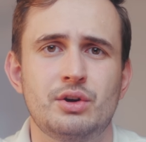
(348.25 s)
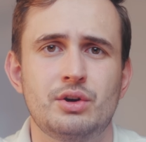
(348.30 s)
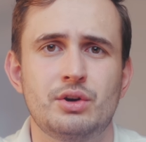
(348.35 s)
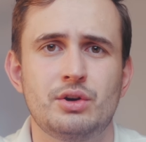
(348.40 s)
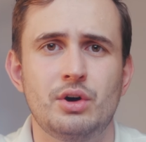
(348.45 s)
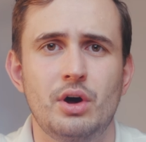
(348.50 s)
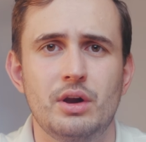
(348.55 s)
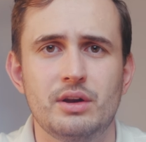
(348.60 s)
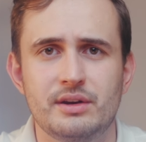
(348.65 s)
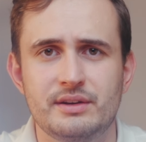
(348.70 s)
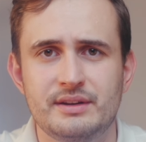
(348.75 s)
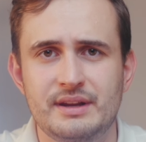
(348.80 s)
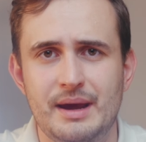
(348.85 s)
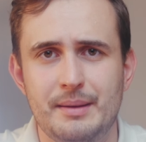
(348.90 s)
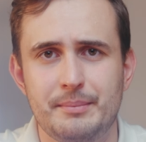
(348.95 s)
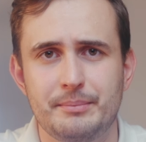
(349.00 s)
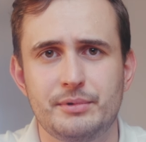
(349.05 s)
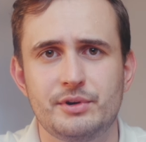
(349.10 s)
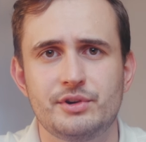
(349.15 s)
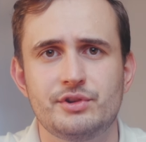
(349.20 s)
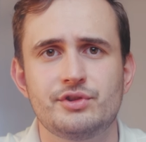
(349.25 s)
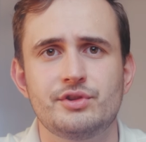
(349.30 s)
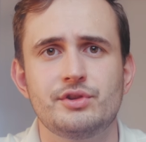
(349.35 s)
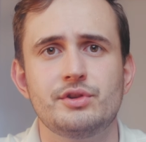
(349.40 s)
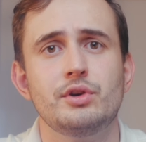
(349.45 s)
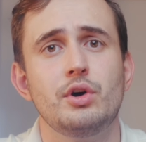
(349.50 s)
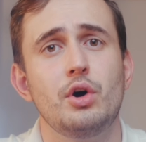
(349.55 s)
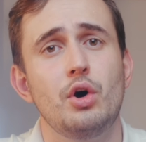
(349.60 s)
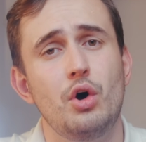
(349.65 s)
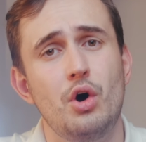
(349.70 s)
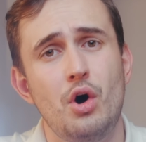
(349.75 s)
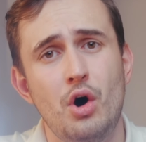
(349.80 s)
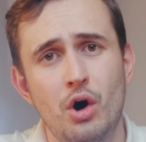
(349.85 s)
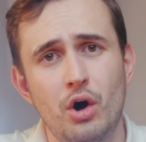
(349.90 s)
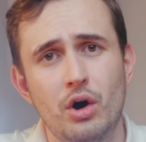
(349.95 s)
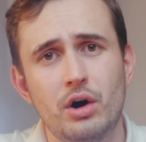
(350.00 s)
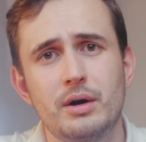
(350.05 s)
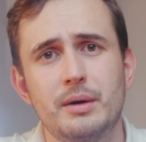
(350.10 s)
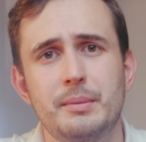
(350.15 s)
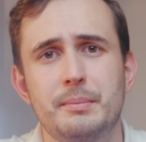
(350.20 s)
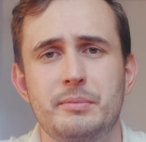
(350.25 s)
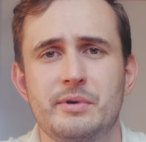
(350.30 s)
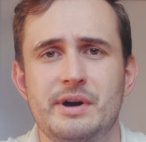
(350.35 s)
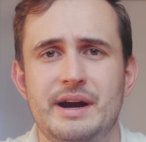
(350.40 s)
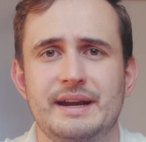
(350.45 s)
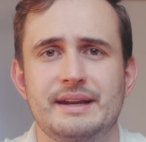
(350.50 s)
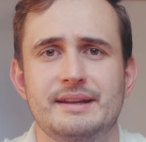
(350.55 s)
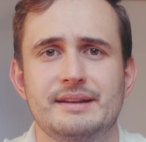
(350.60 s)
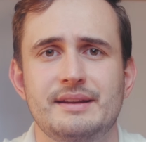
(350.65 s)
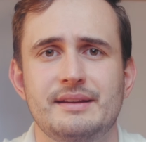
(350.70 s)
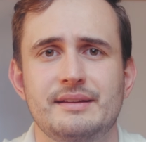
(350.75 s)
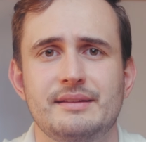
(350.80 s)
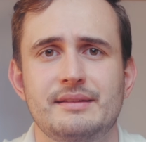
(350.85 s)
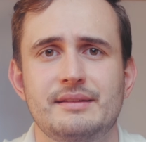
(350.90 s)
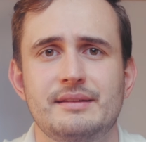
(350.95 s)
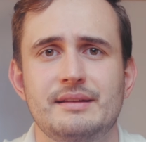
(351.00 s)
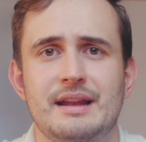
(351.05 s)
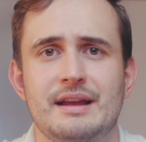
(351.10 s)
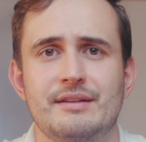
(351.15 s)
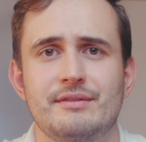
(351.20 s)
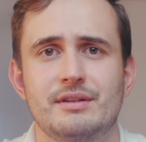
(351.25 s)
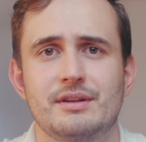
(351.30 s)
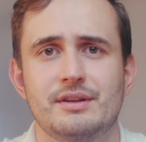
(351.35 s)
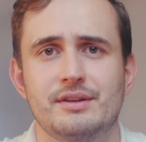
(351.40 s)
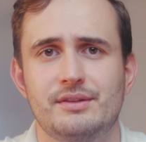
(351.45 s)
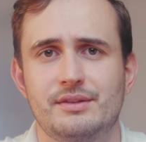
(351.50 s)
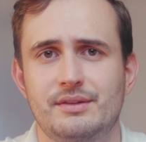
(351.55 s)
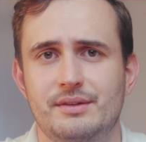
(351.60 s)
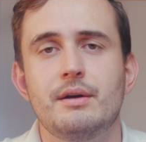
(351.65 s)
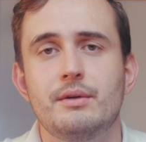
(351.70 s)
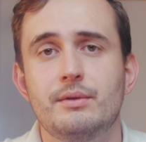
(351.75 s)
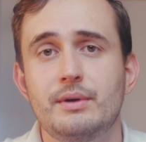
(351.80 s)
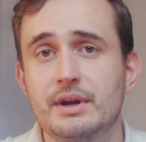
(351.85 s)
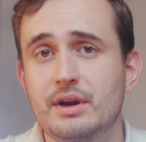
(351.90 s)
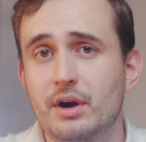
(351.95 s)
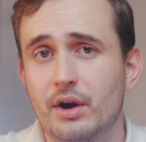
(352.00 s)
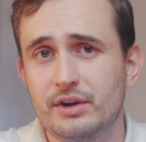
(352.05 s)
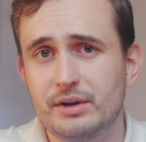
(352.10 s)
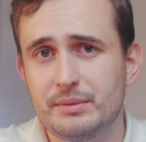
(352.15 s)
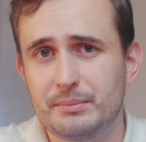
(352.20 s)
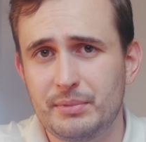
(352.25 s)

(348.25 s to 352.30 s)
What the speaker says: color temperature or brightness levels. Regarding